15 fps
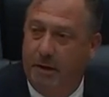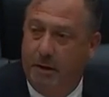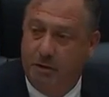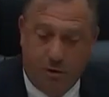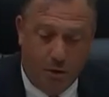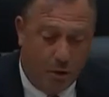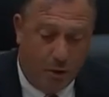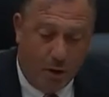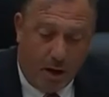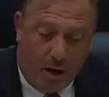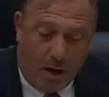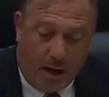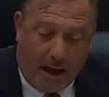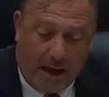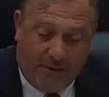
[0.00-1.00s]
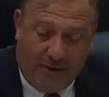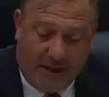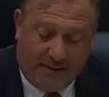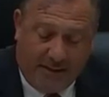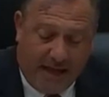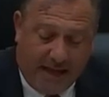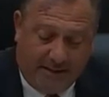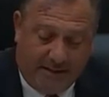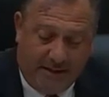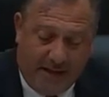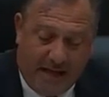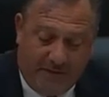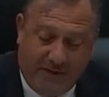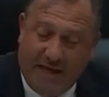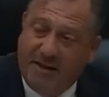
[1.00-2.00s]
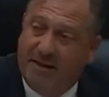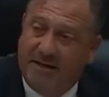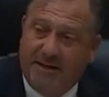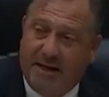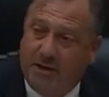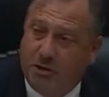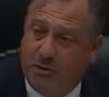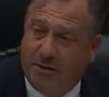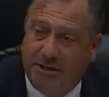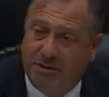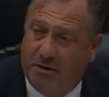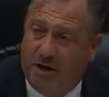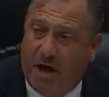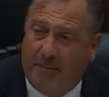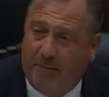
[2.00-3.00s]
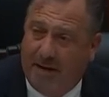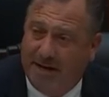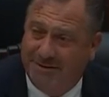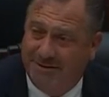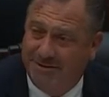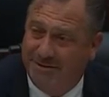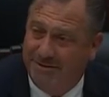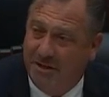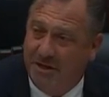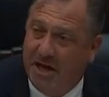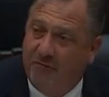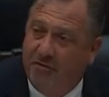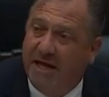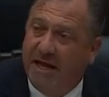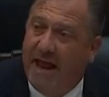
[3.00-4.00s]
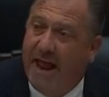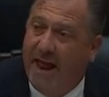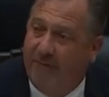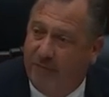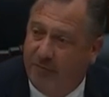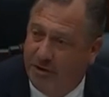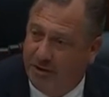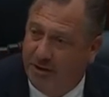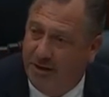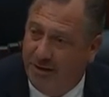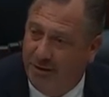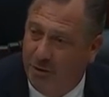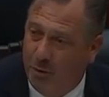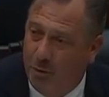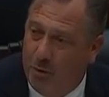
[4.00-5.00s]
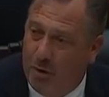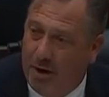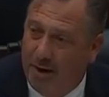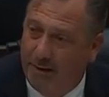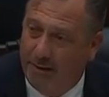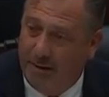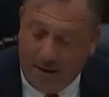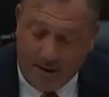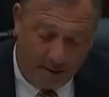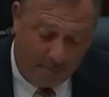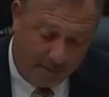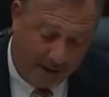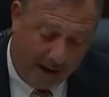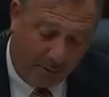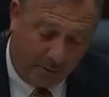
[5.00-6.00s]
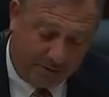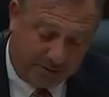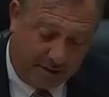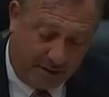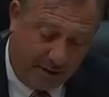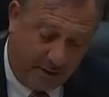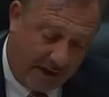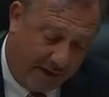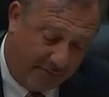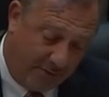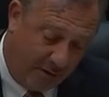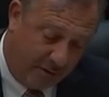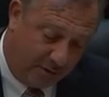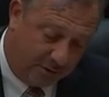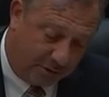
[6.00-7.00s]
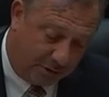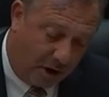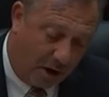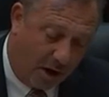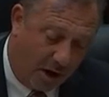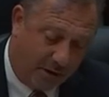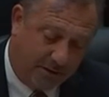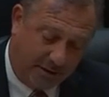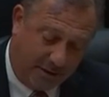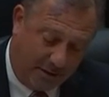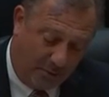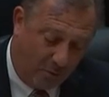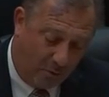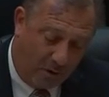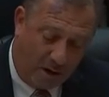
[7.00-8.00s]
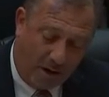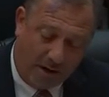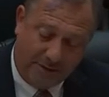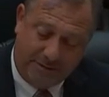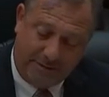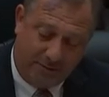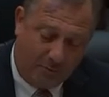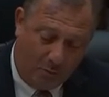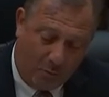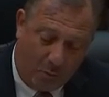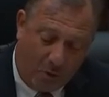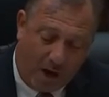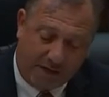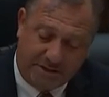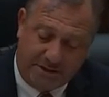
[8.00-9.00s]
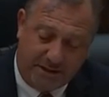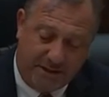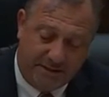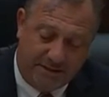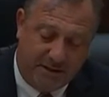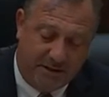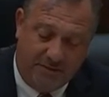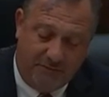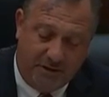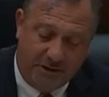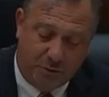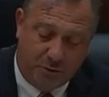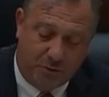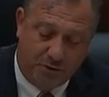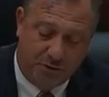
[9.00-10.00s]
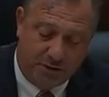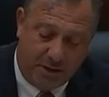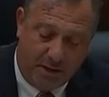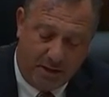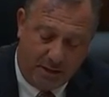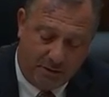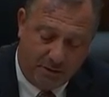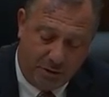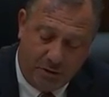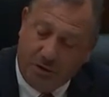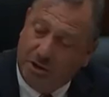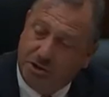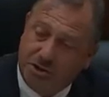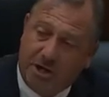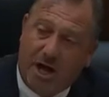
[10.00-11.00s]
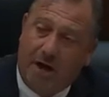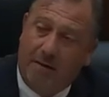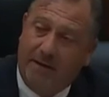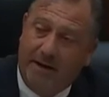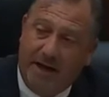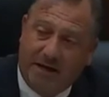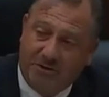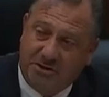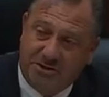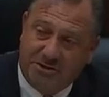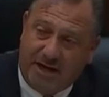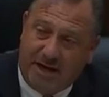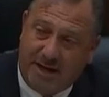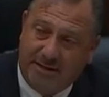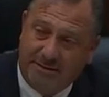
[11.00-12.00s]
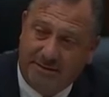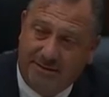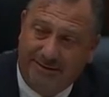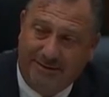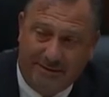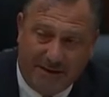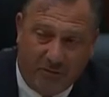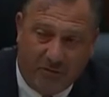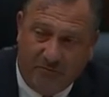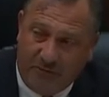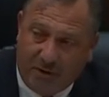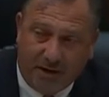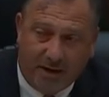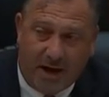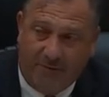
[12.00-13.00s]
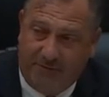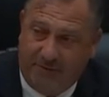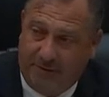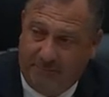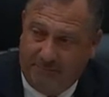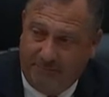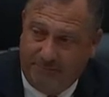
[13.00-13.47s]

So at the end of the day, treaties are compromises. You never get everything you want. But I will tell you, having talked and walked and watched these individuals do their job and exercise, they were very confident.